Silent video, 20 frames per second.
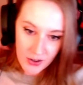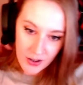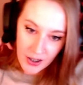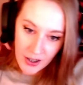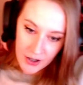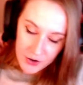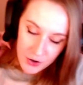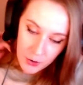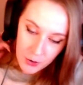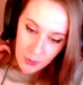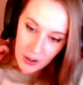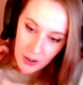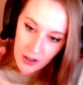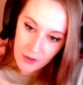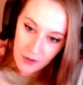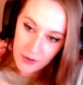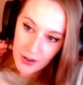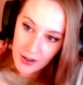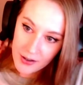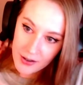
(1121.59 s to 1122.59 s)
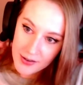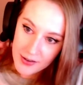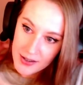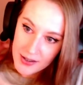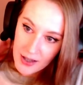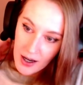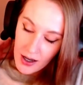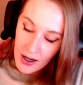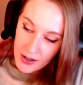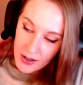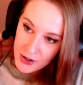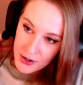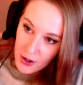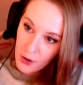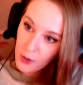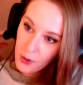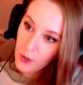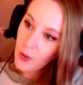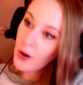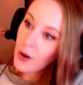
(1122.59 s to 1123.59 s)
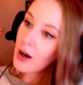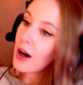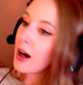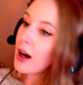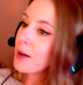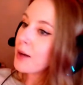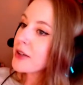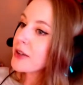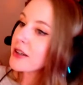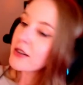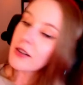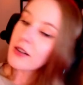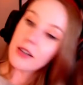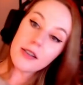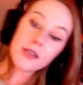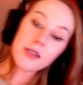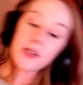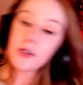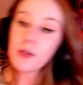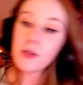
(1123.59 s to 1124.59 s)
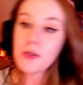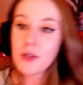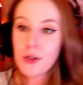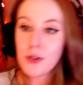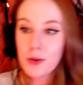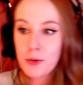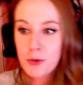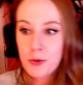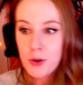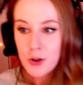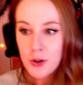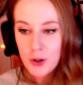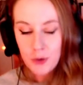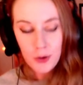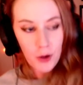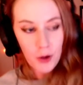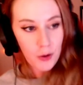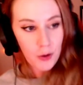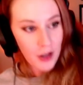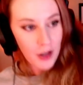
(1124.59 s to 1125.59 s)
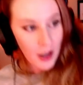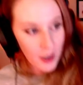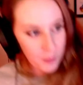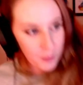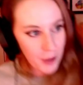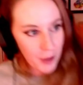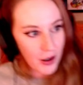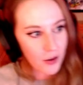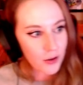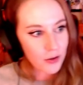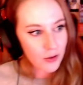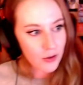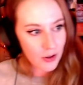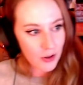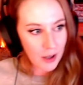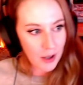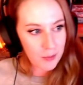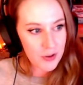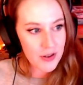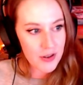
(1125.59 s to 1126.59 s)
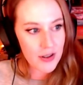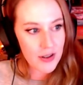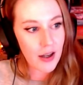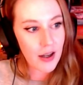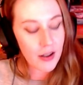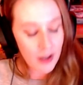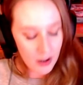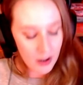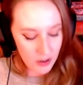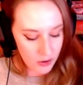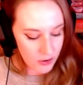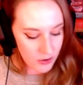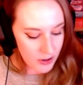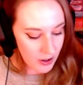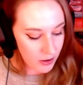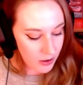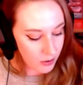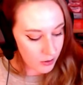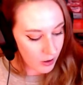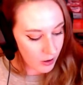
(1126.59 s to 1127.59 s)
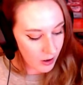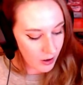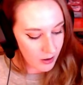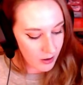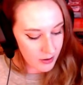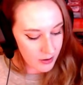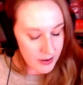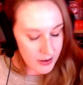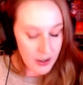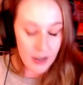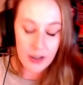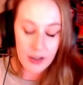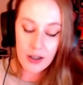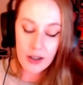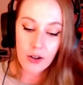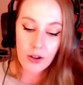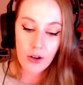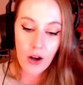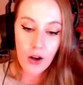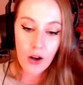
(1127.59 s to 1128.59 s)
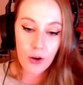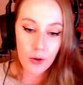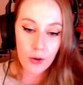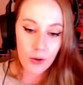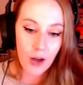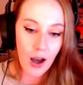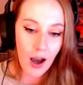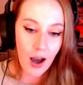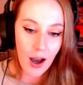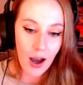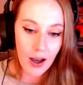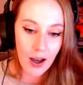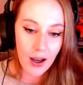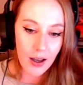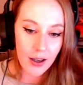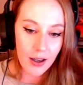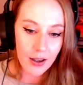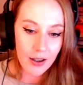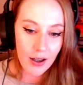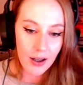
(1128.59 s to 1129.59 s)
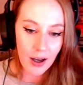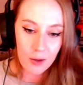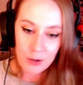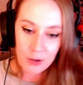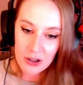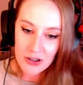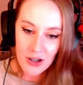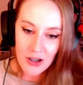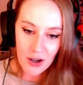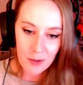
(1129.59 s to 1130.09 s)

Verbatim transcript: natural way of things. Oh, yeah. So I'm curious. You you you know a lot about game design, and you said you are designing your own. Yeah. I I want to talk